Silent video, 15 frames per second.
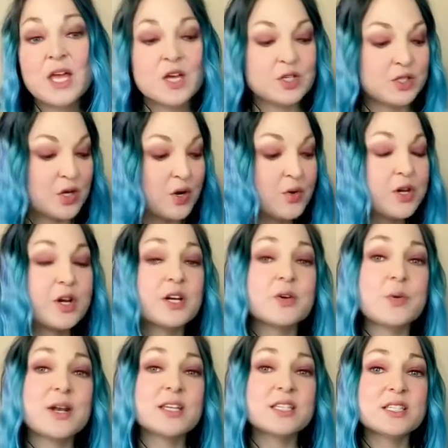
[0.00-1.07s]
So you're going to
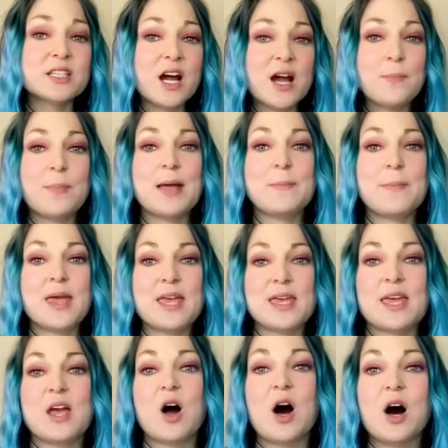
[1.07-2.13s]
want to start by
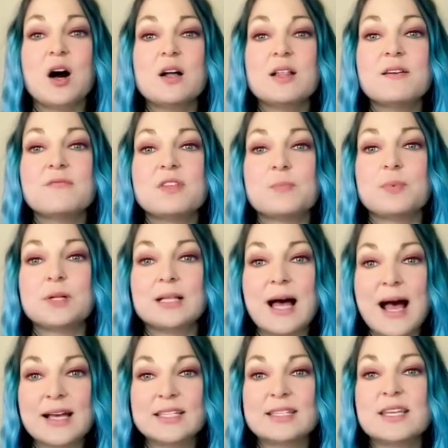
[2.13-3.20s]
making all of the
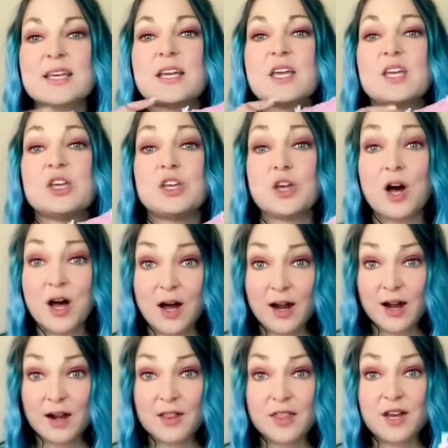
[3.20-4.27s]
plastic
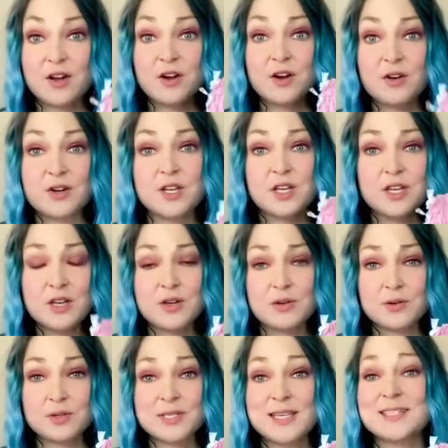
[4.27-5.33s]
yarn that you're going to
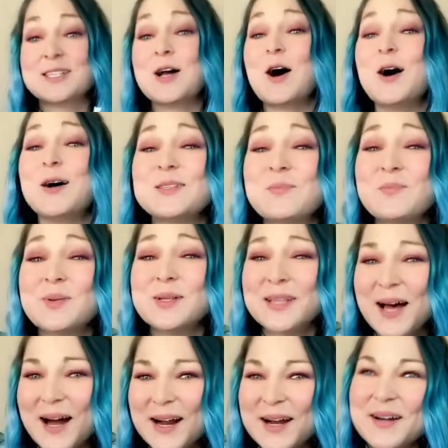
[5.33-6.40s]
use. It's called
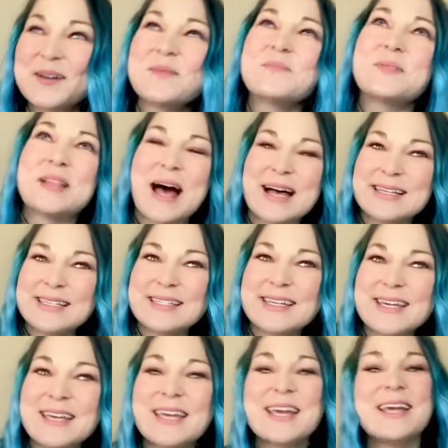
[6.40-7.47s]

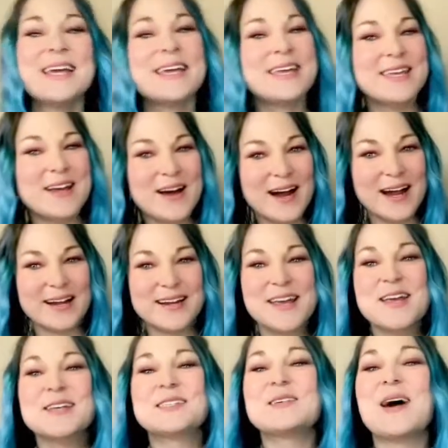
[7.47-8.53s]
plastic yarn.
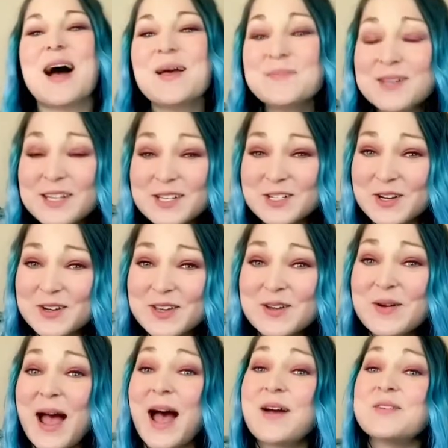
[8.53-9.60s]
So I'm going to show
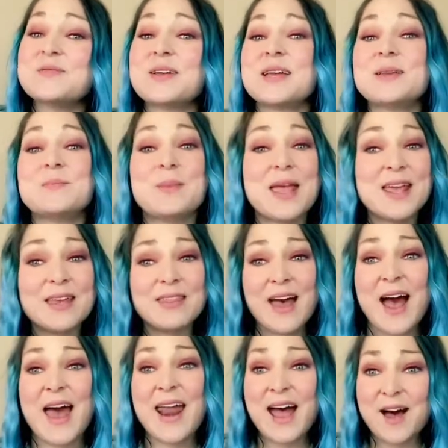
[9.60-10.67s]
you how you can make
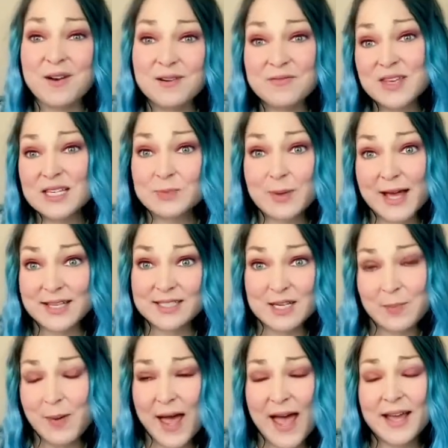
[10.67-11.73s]
that out of these
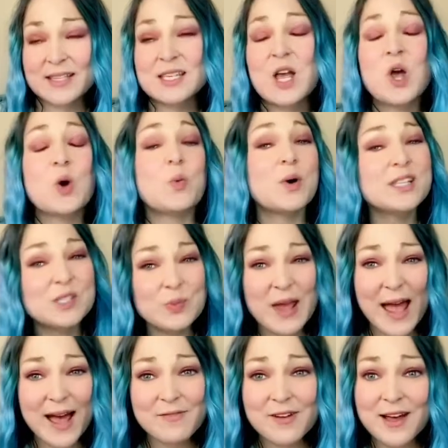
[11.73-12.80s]
plastic bags. Once we
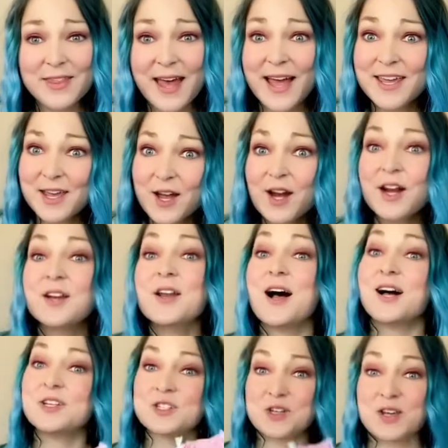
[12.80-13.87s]
have all that yarn,
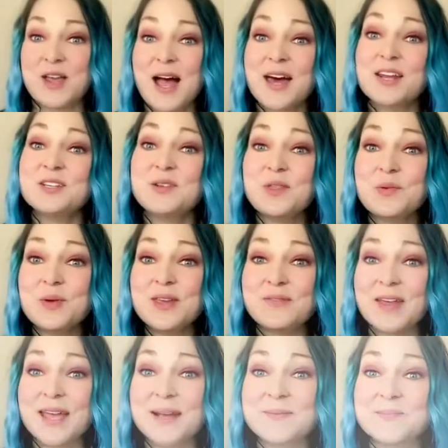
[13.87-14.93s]
I'll show you how to do the
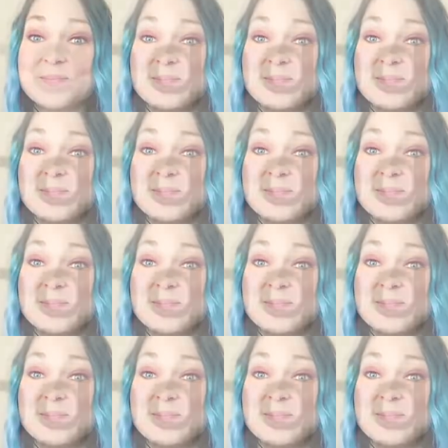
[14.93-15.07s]
weaving.